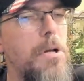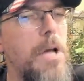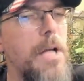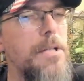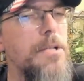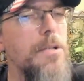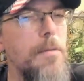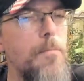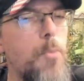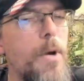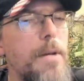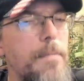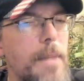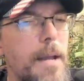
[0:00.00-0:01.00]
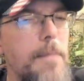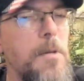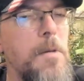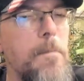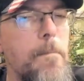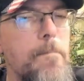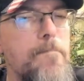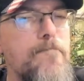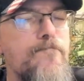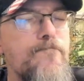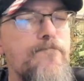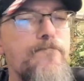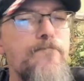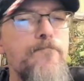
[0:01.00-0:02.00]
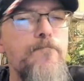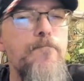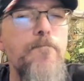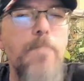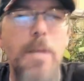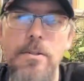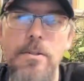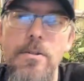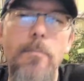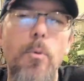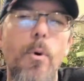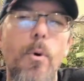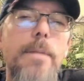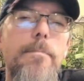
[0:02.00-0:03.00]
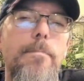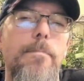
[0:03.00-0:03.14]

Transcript: At some point, maybe. At some point.